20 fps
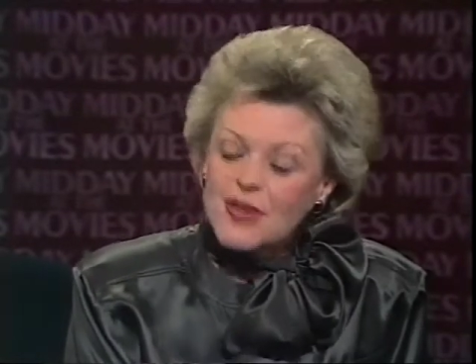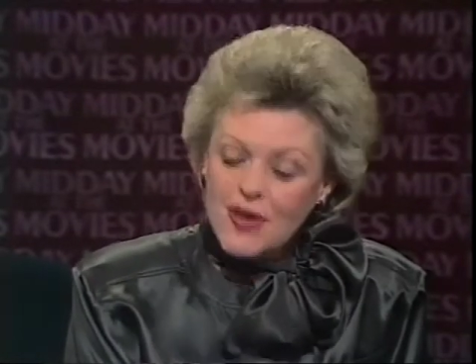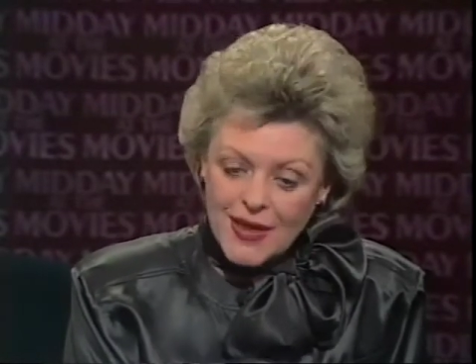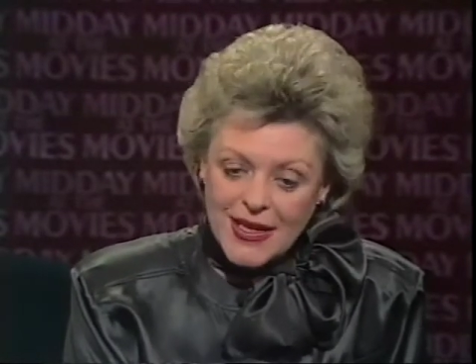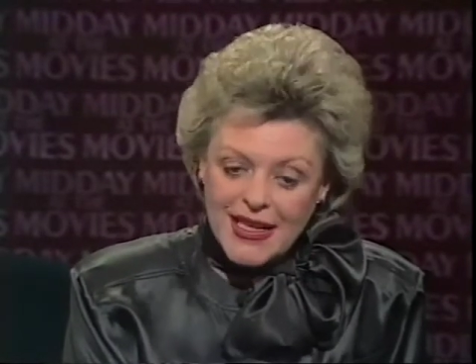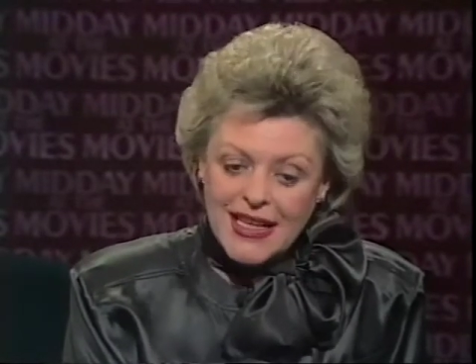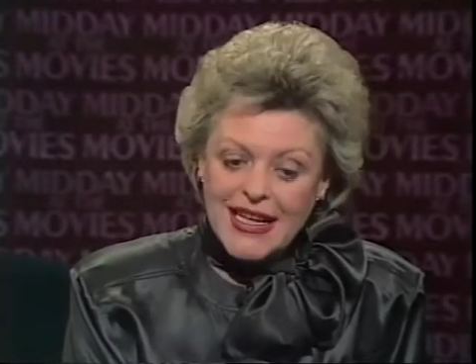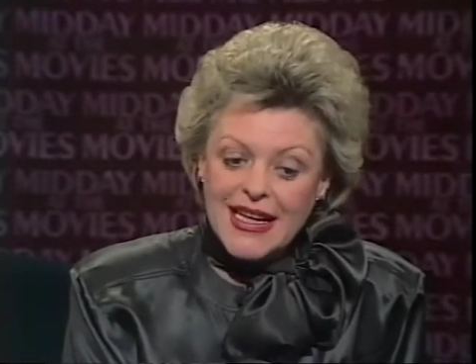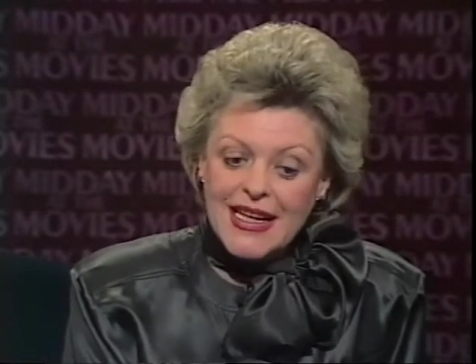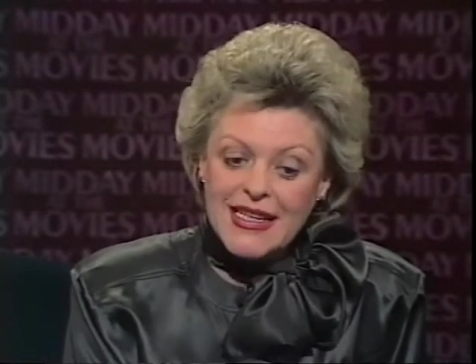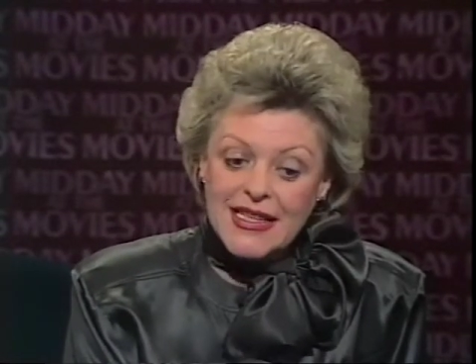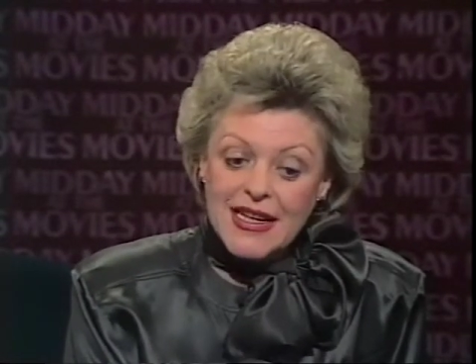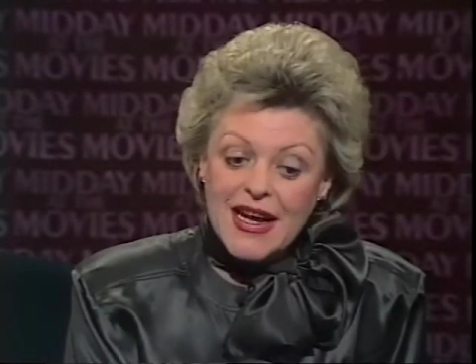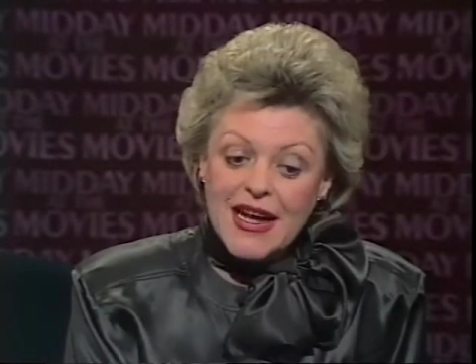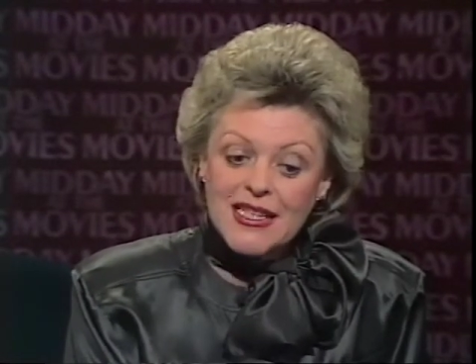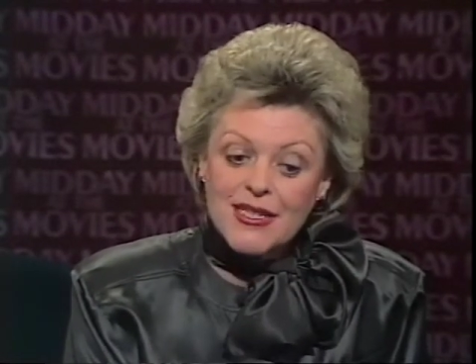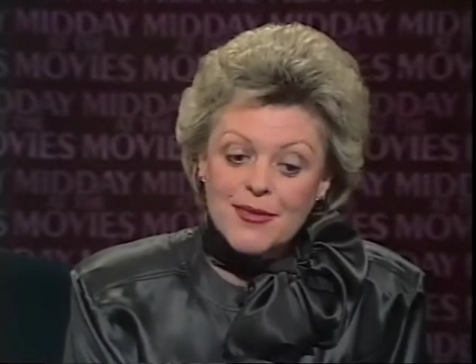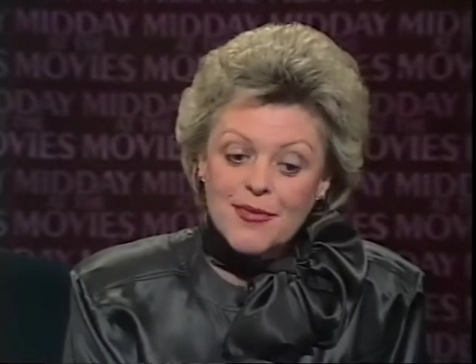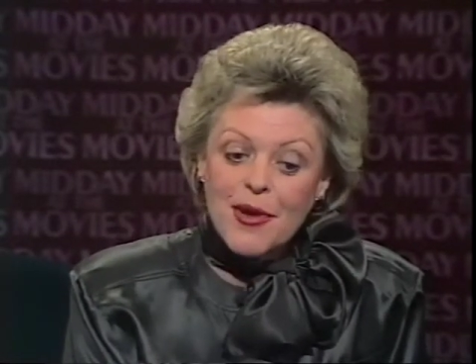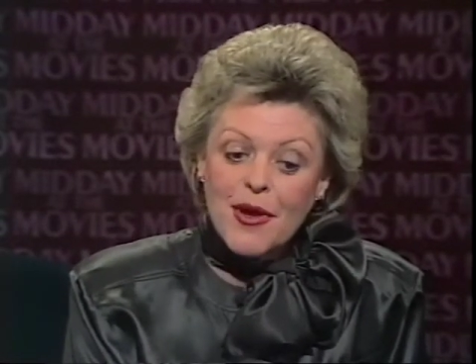It certainly is, and
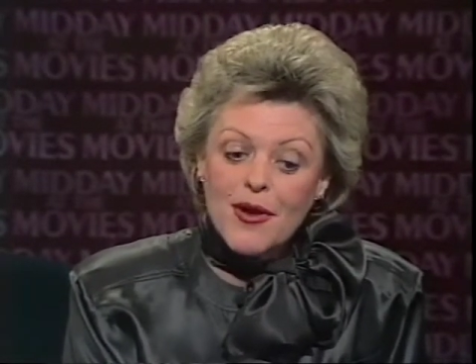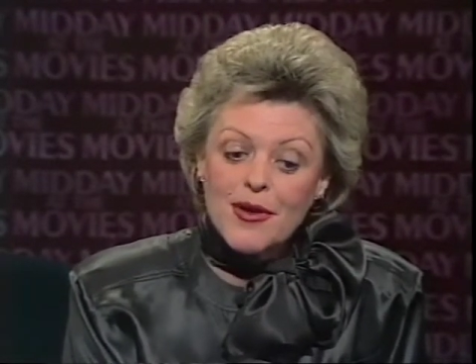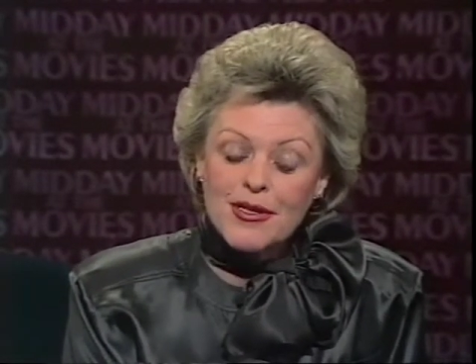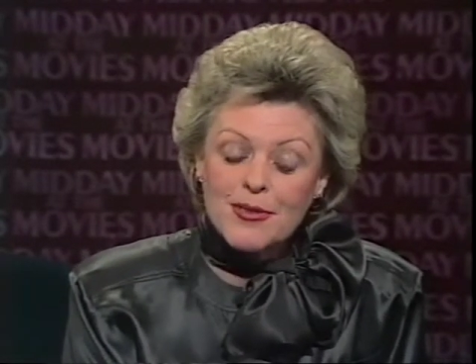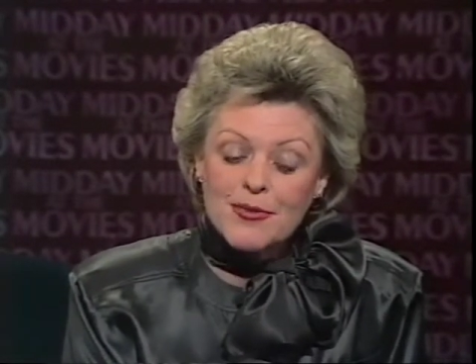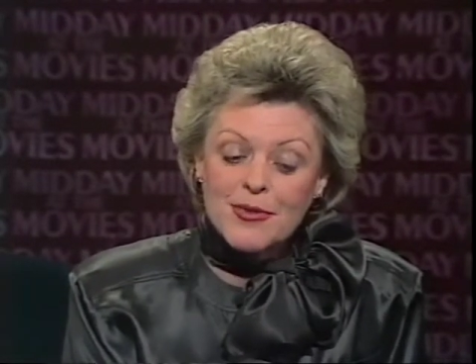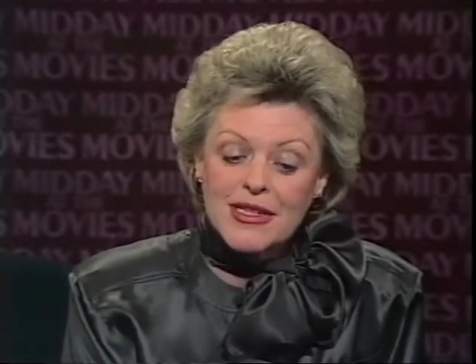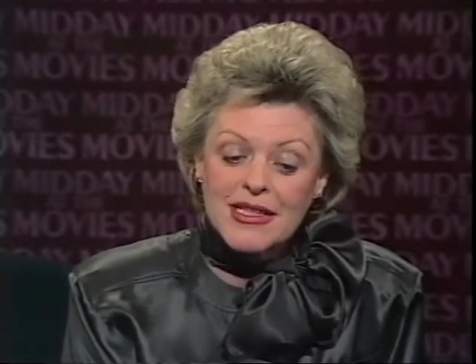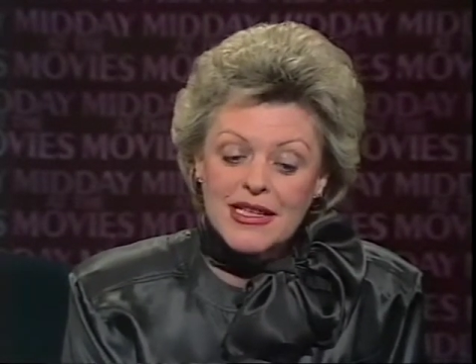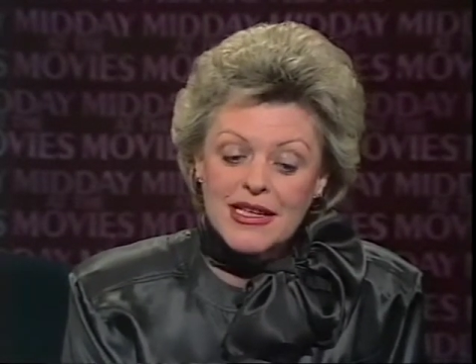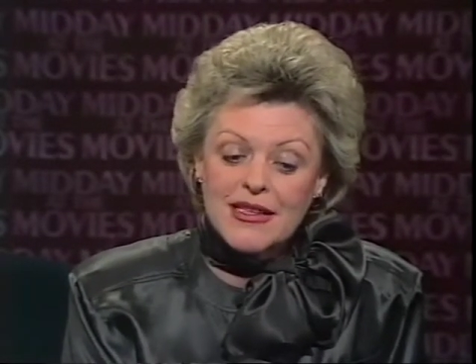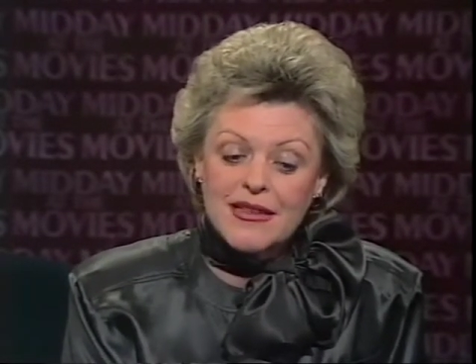I suppose it was